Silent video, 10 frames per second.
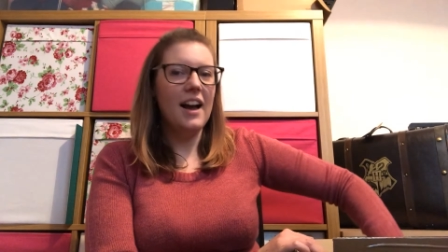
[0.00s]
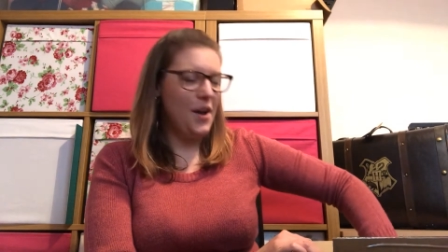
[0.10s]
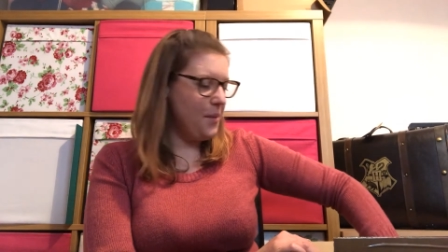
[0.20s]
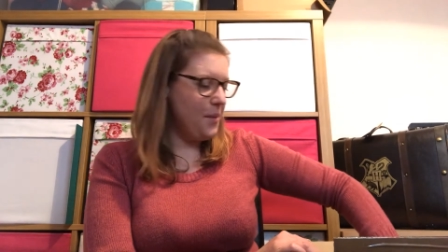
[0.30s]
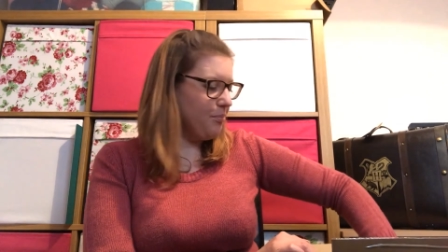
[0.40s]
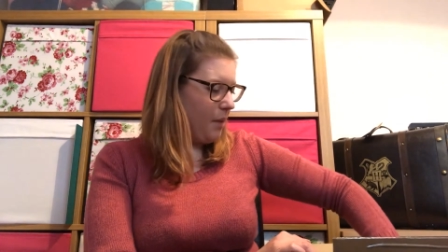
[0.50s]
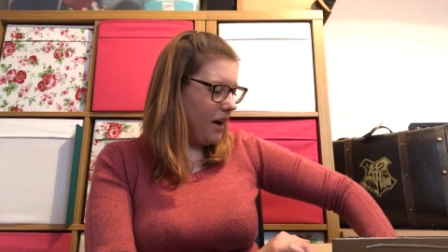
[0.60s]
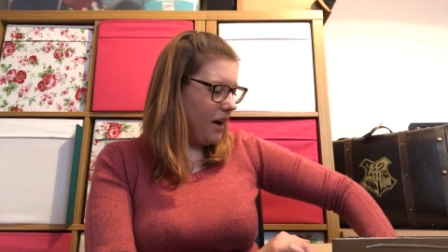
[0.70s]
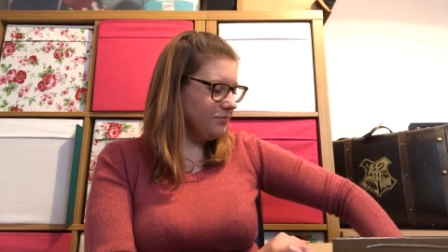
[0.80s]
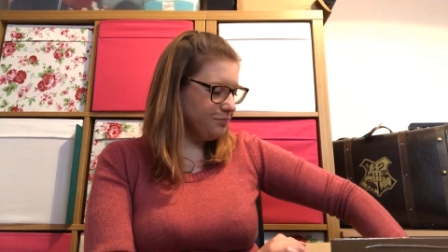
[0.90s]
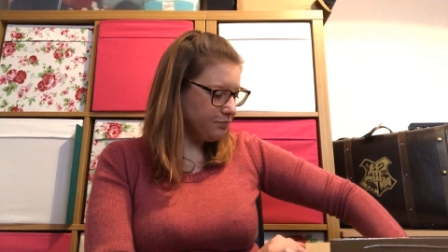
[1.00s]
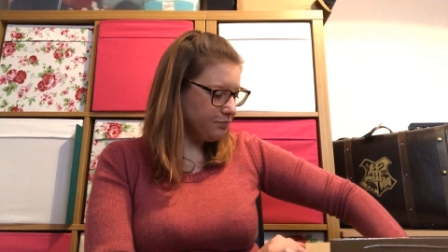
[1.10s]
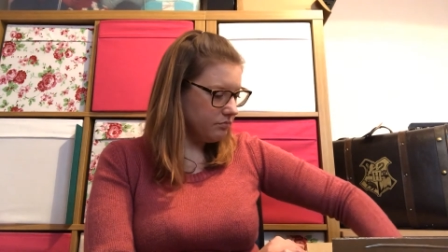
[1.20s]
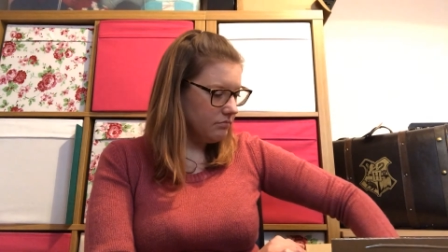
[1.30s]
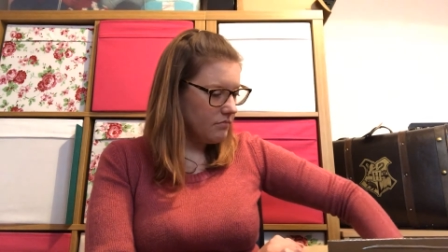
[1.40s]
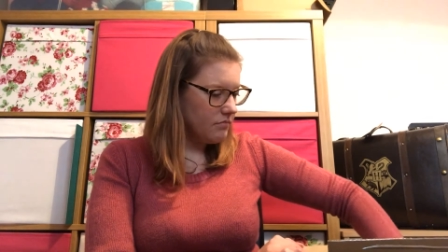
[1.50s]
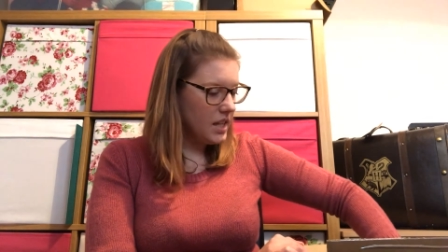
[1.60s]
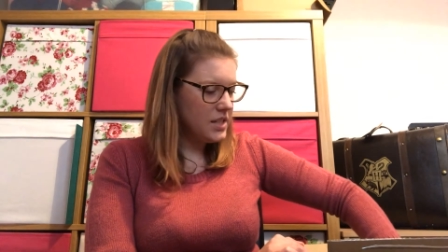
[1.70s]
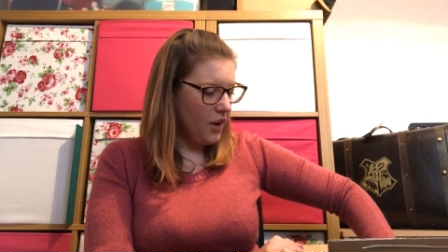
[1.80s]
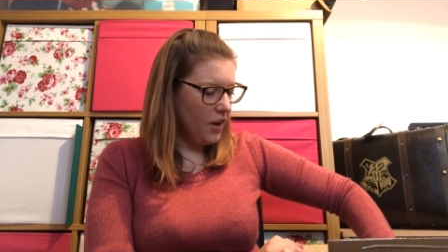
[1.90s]
Um, but
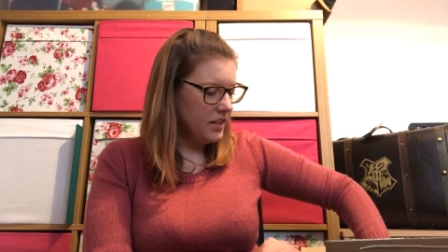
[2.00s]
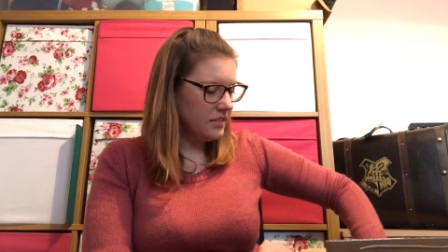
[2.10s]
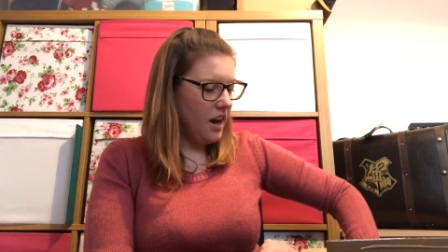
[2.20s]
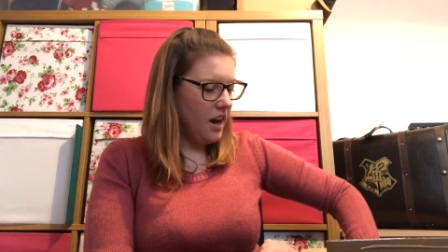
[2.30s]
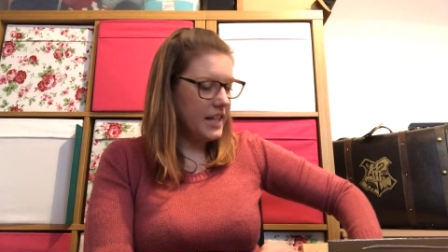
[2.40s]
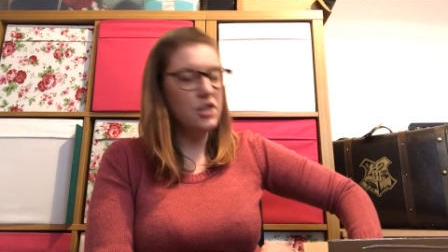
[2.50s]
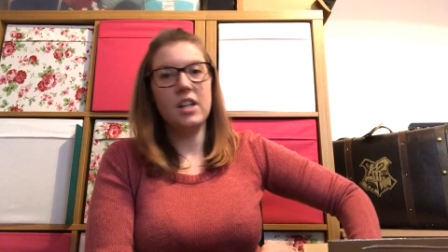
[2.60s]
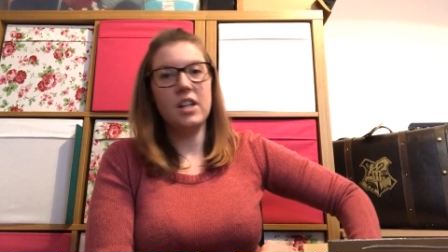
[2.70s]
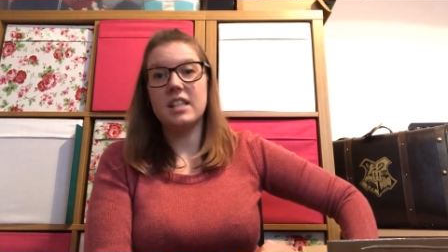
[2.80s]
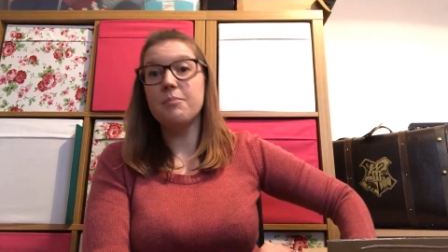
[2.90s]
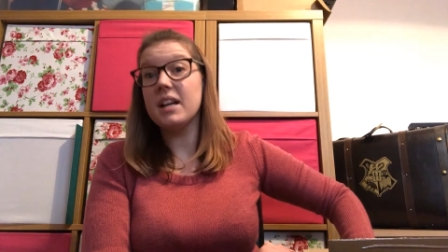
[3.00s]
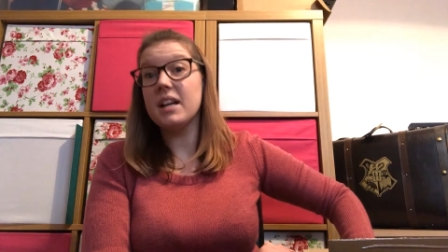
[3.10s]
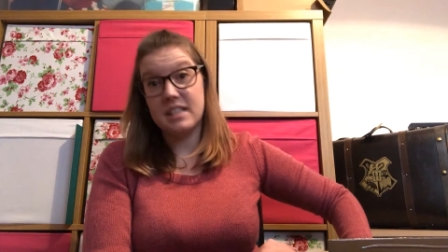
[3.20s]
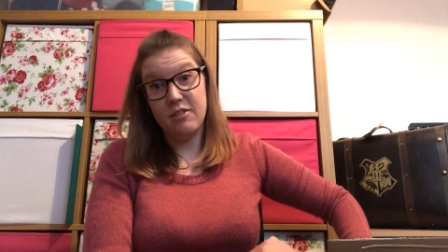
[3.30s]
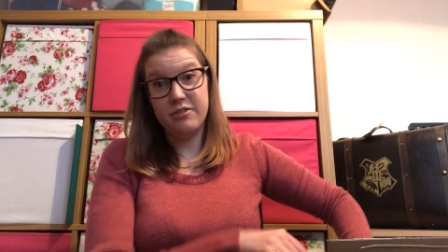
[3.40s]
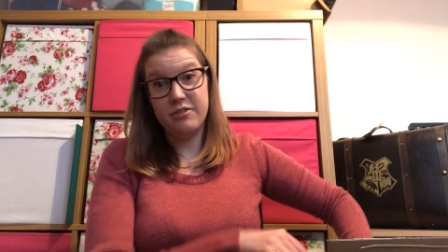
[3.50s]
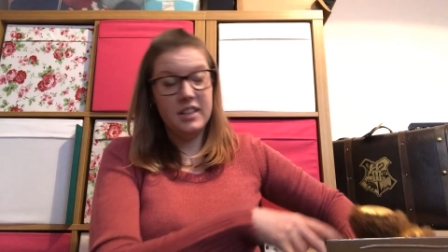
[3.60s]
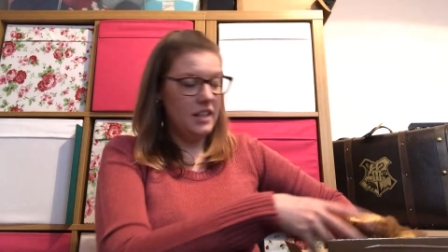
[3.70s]
it's fine I can dress it myself